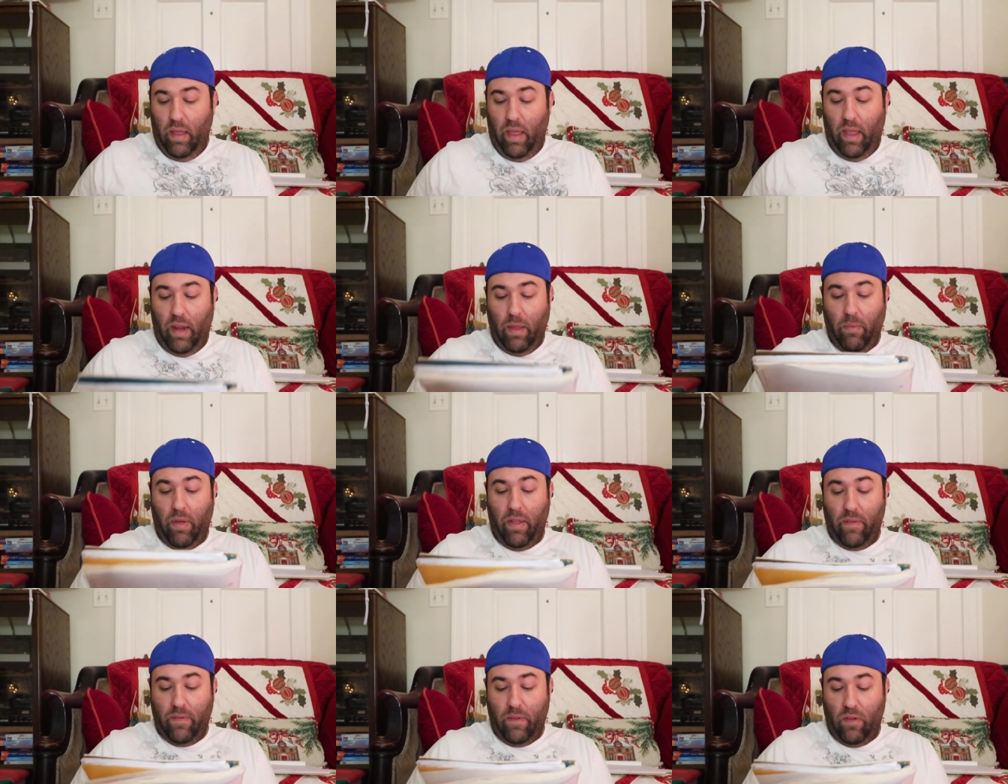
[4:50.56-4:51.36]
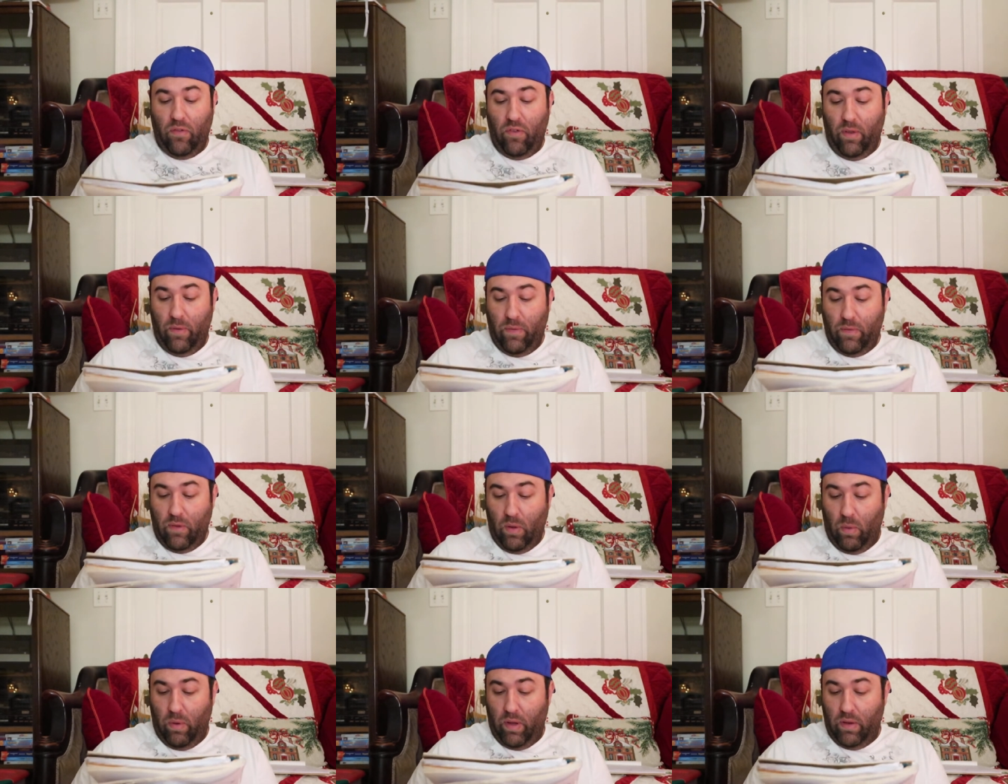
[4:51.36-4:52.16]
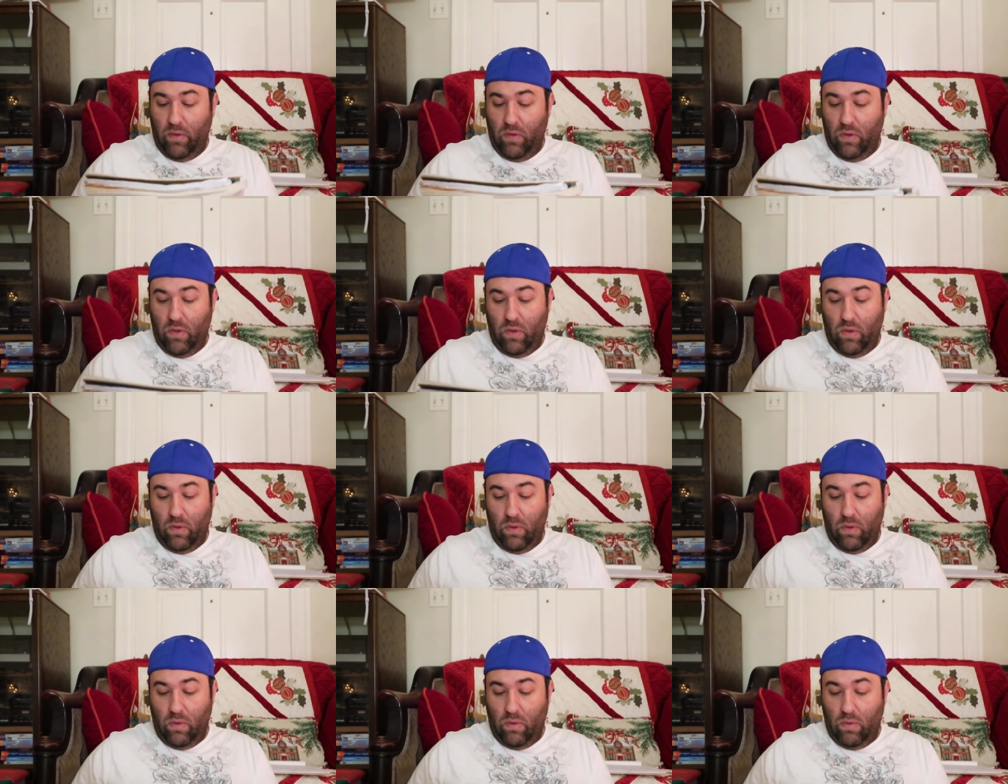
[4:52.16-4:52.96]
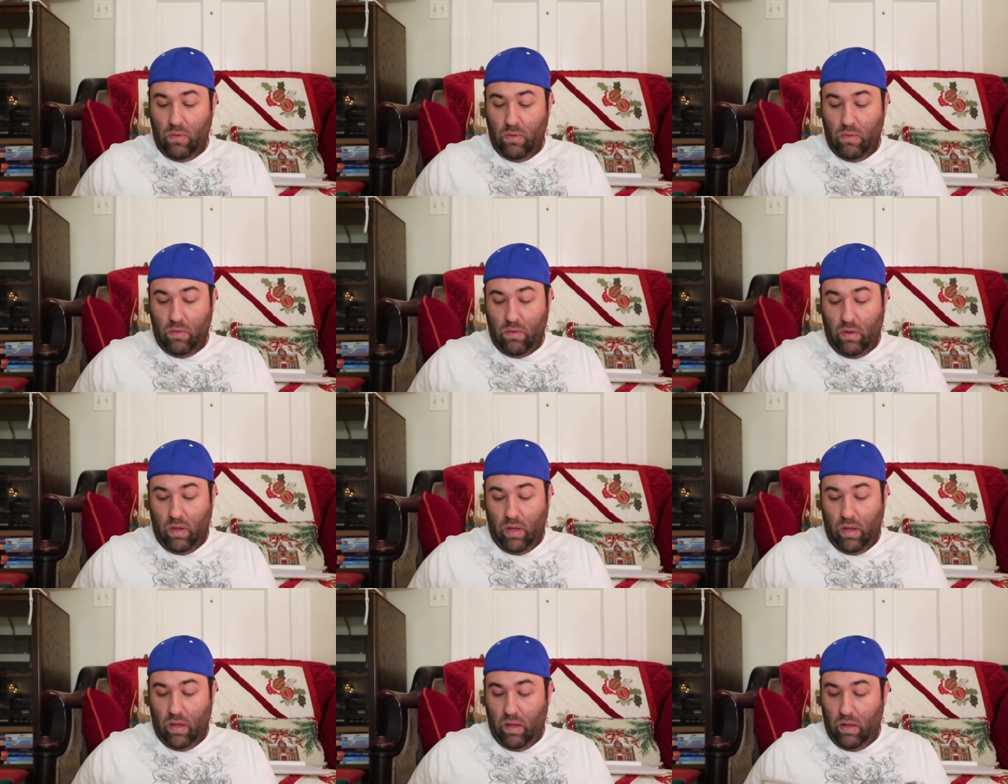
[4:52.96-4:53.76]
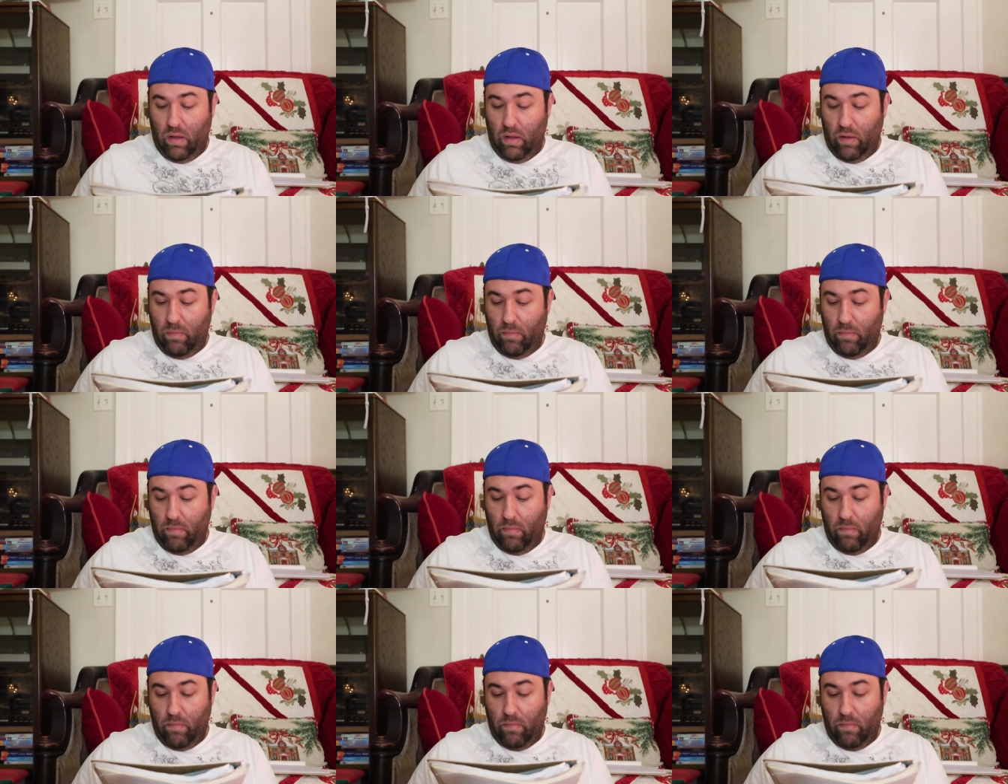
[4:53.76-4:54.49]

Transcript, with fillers: Anyway, so she was going to um,